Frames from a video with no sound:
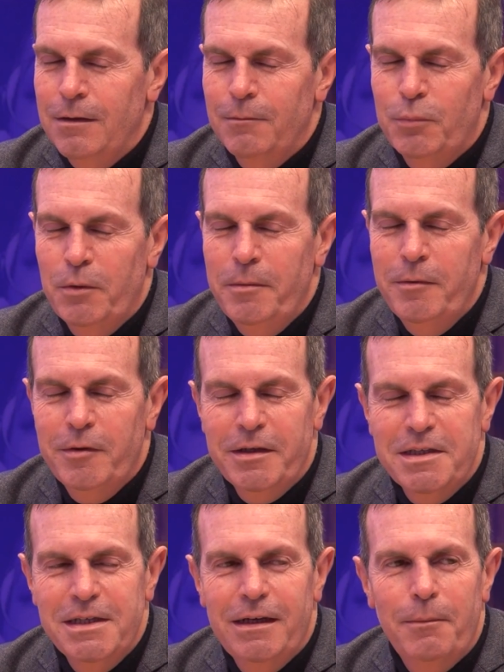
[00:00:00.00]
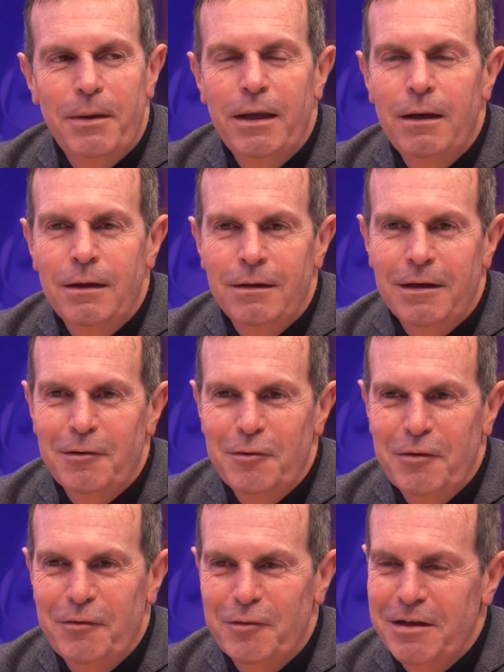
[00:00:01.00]
Probably what I said at the beginning. I don't know
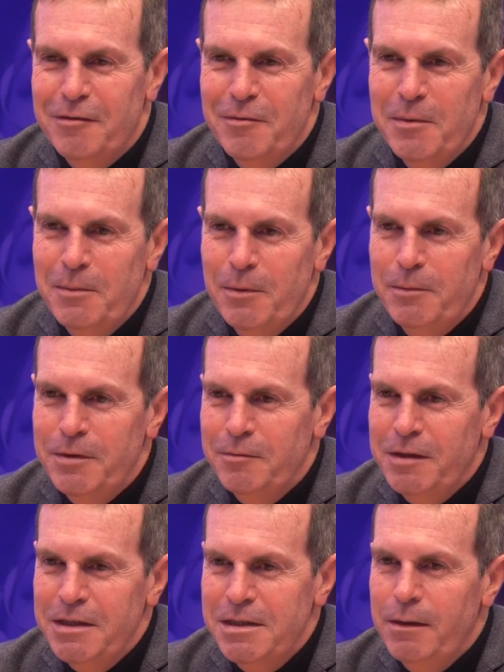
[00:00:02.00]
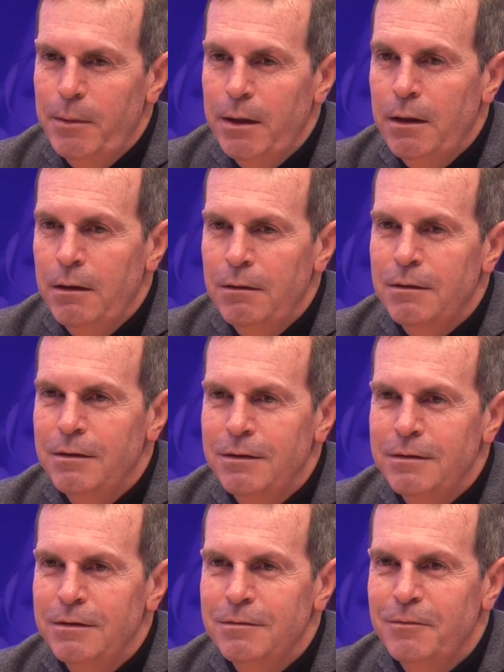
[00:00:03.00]
if you remember, but what I said at the beginning,
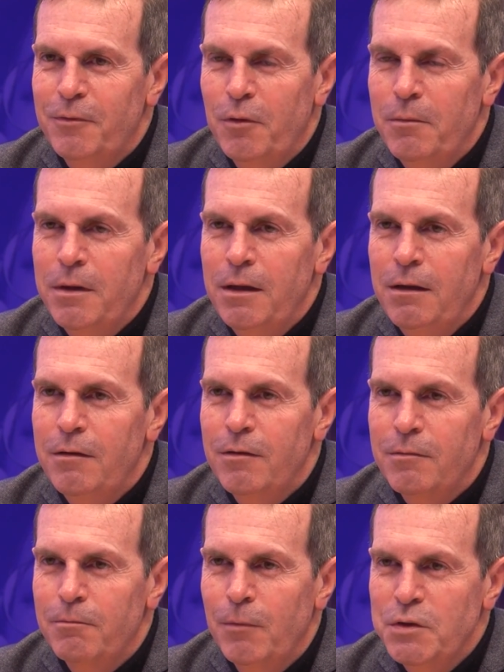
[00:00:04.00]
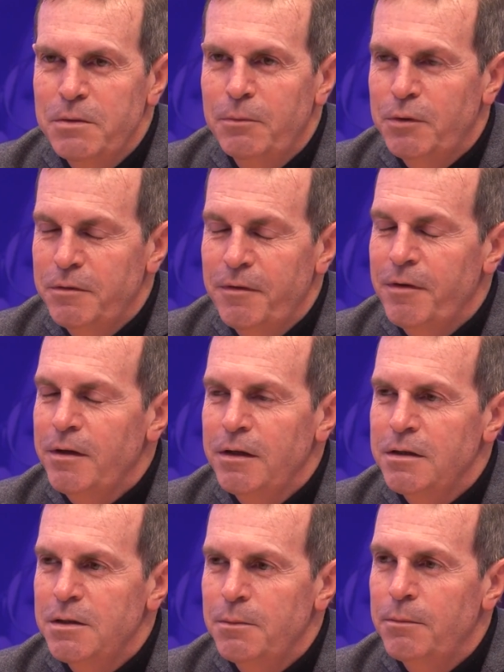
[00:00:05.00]
for me, the most important thing
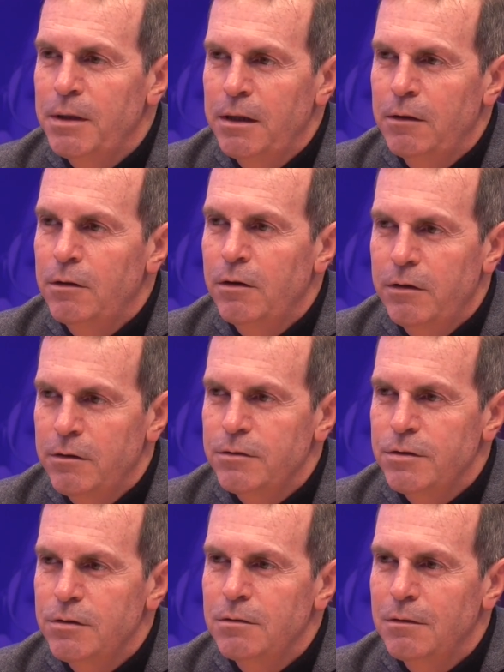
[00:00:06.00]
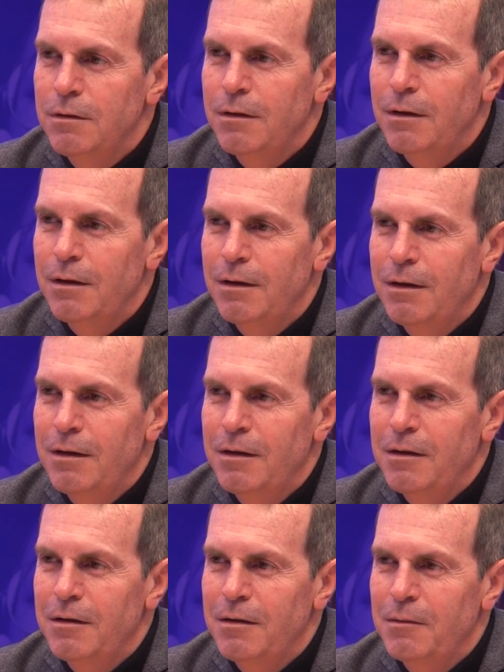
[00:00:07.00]
is be curious.
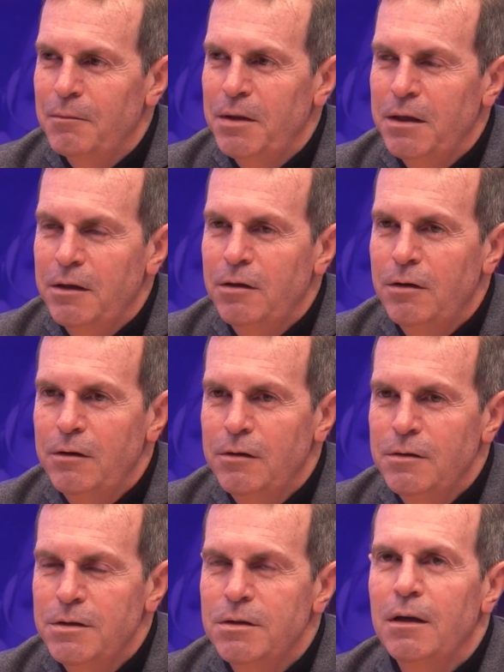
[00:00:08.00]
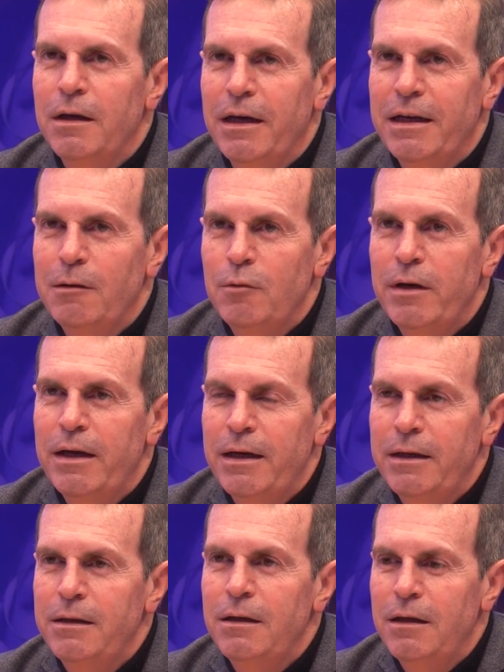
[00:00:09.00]
Be curious, and I would
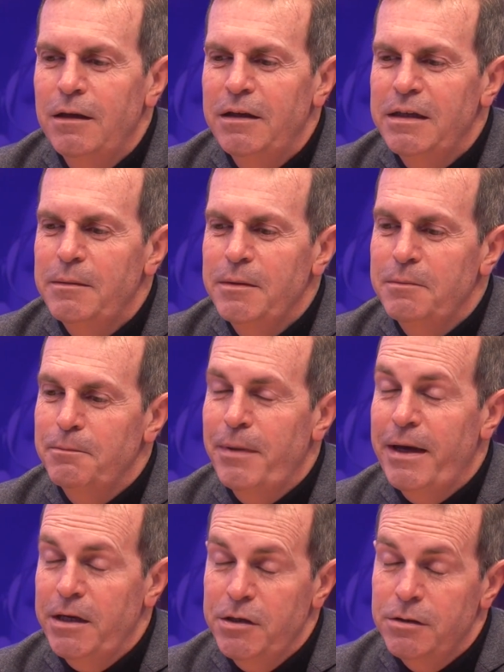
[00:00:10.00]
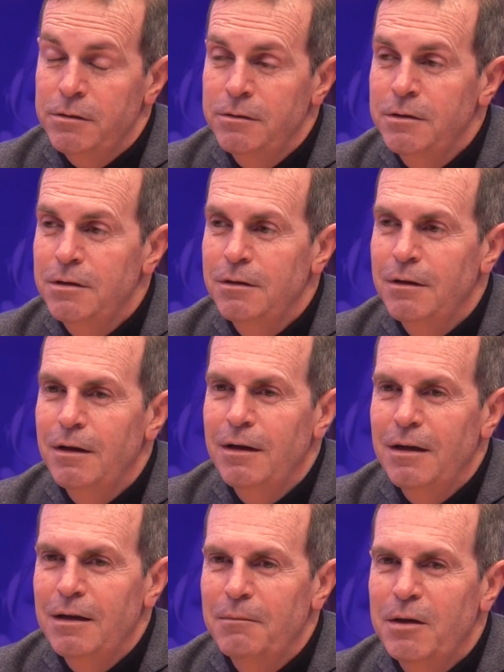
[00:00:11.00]
add a little bit patient,
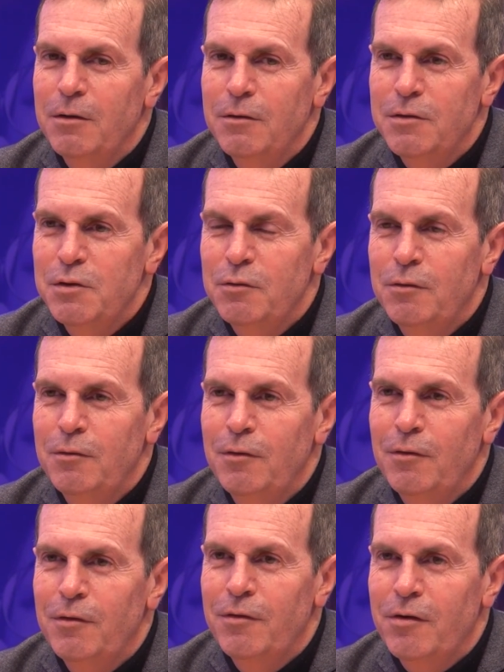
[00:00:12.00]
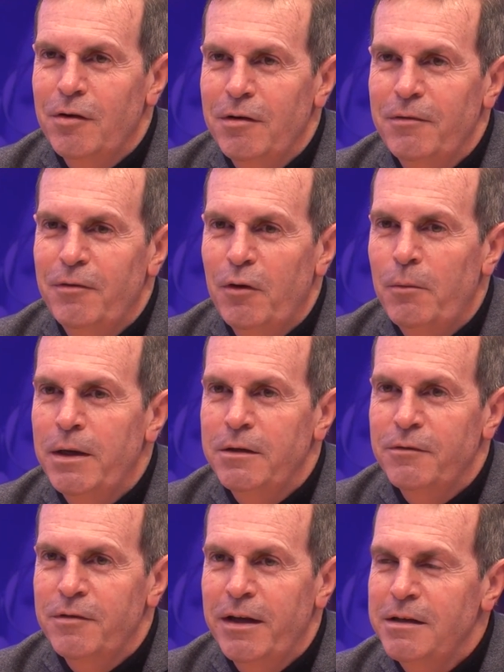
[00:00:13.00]
because, you know, the current format
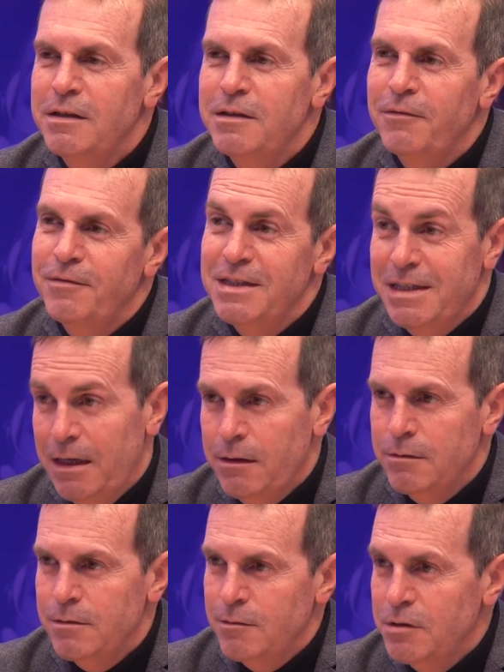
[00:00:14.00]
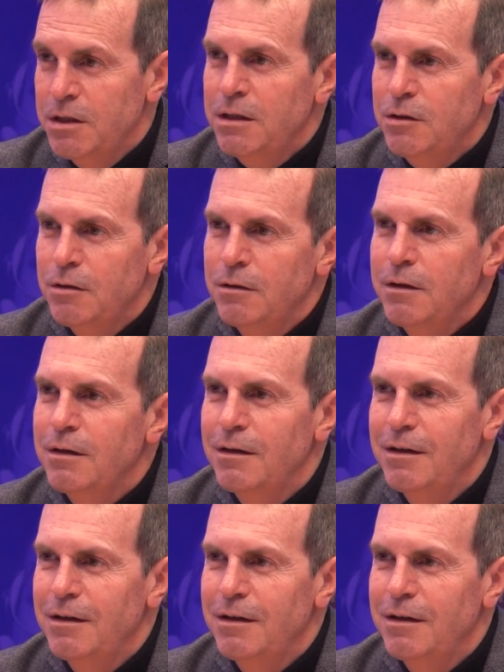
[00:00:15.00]
of 90 seconds on TikTok